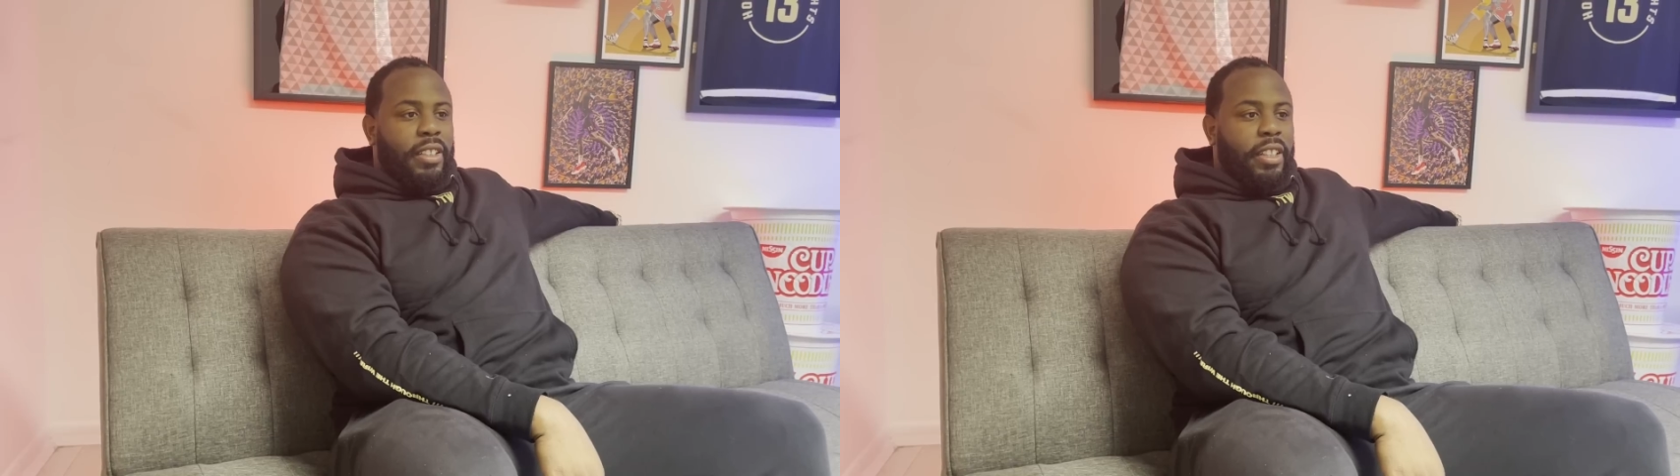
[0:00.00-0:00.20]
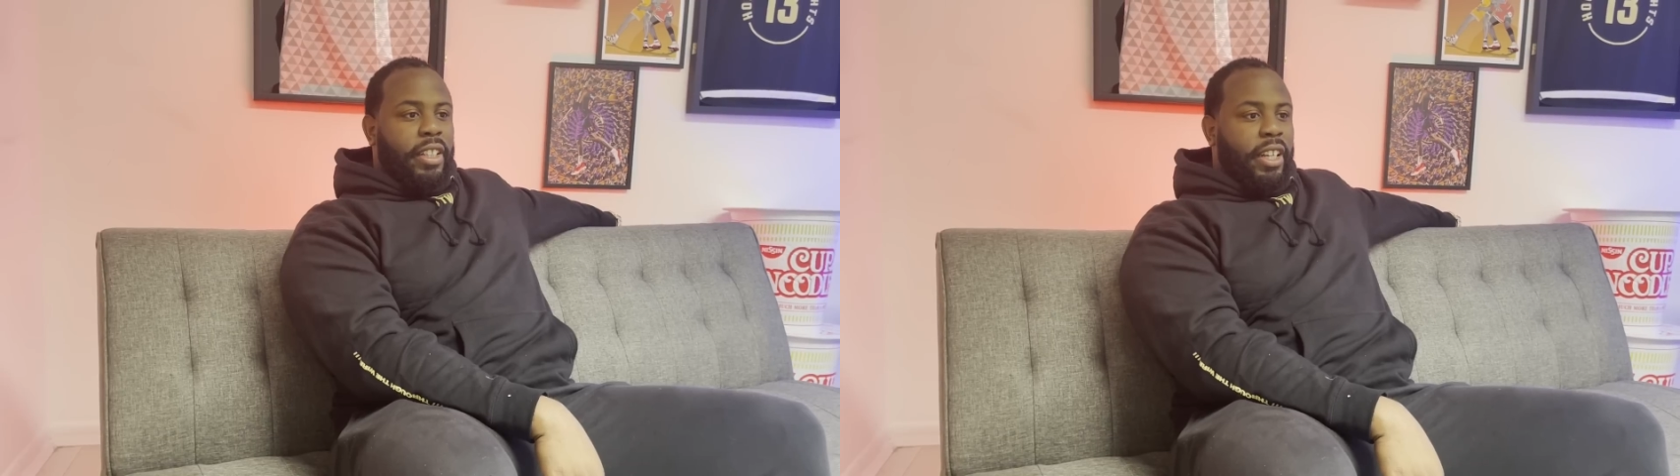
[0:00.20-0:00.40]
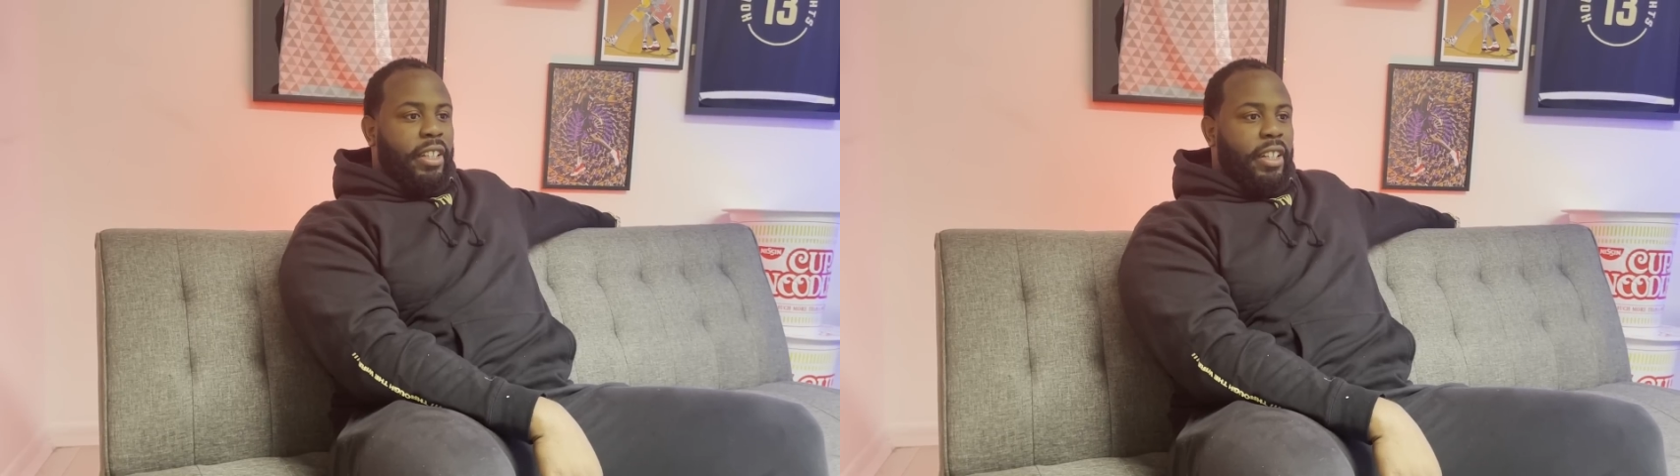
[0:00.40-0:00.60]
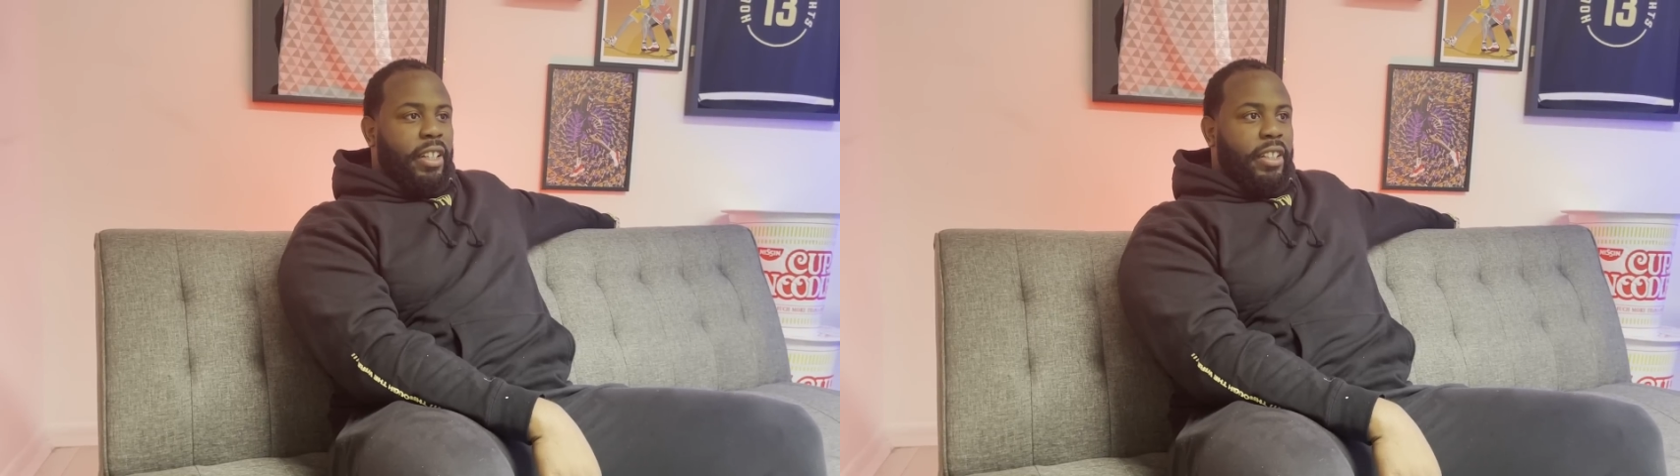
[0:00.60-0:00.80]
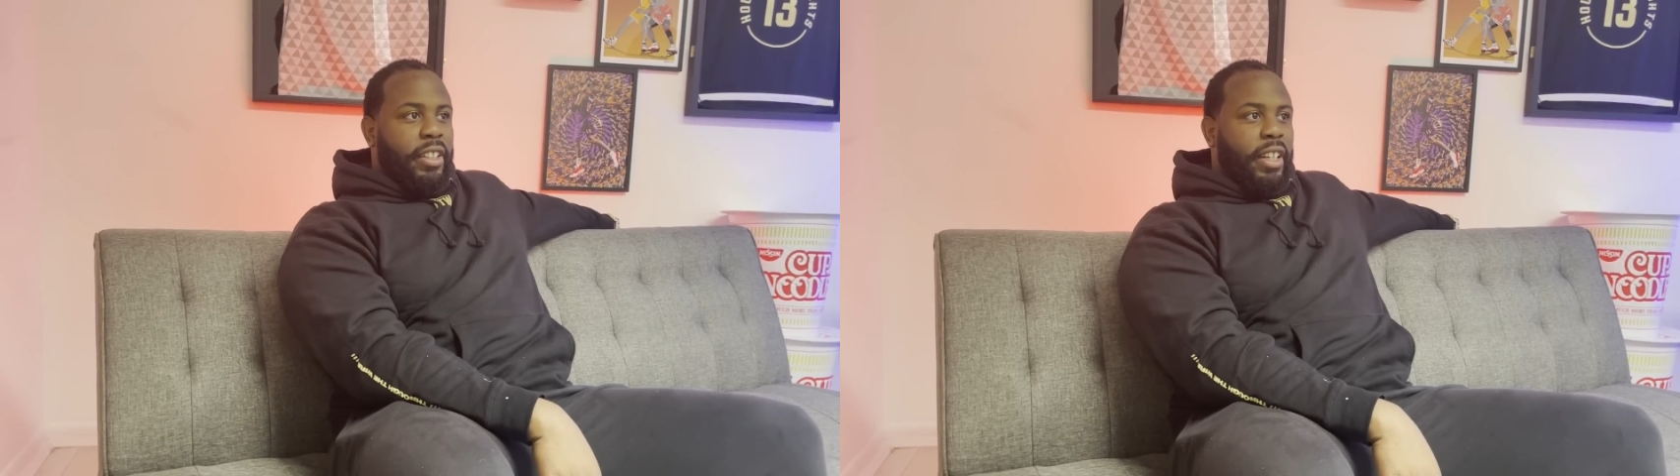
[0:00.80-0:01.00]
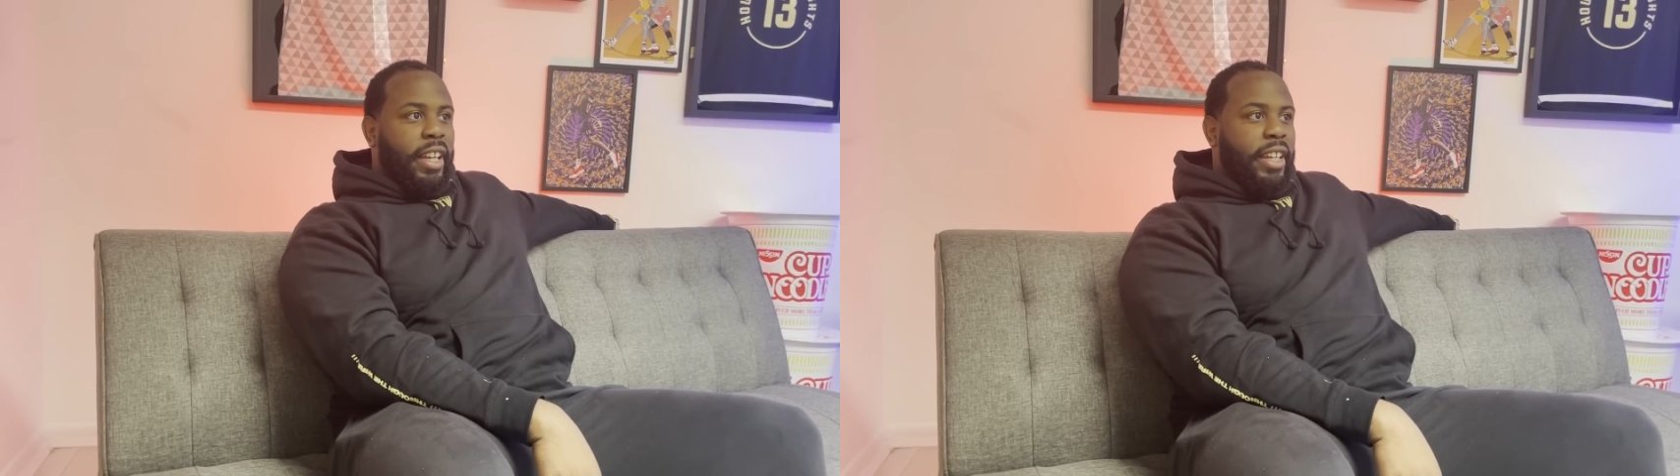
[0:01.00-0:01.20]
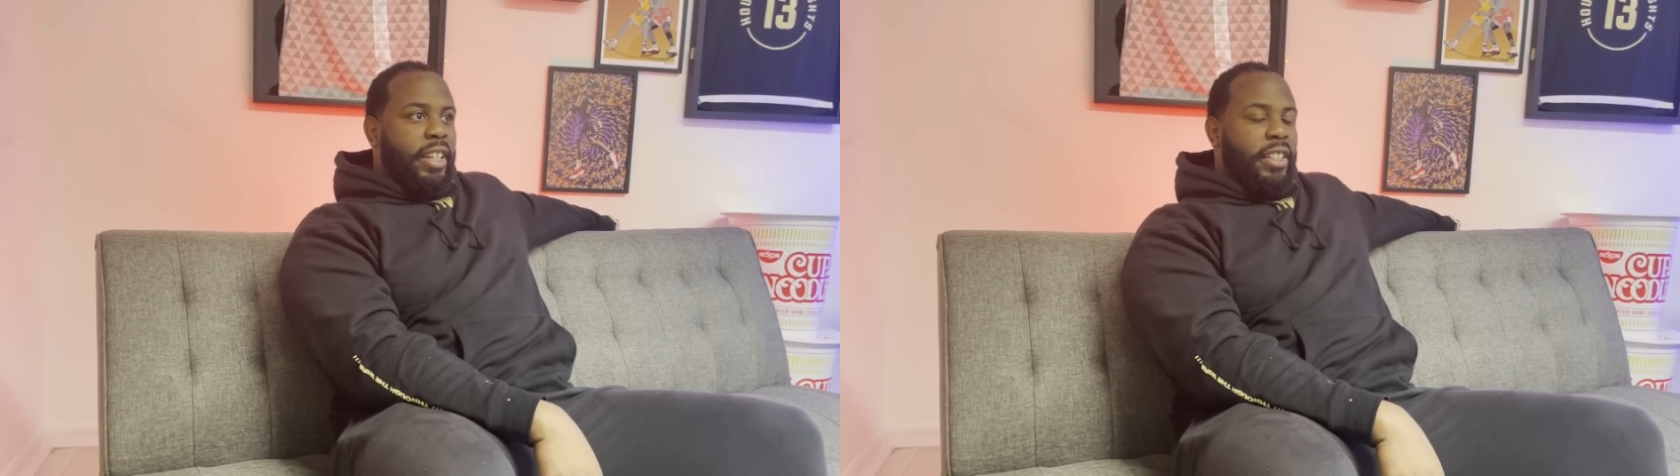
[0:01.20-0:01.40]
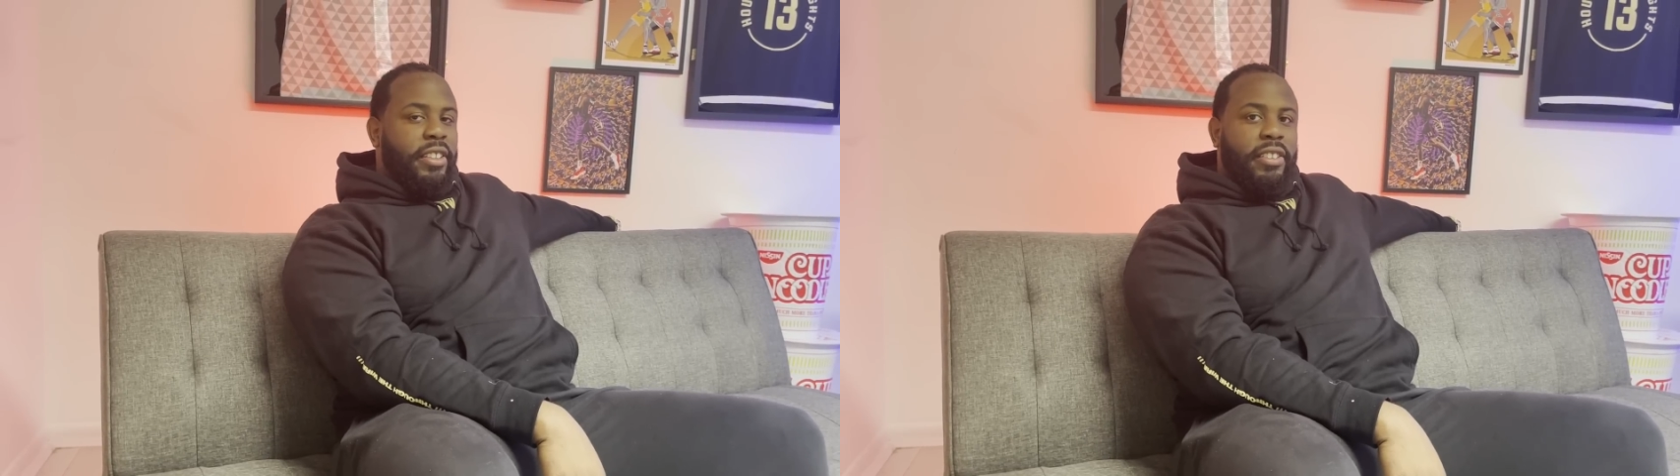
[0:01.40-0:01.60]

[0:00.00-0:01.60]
A nine, uh, 80.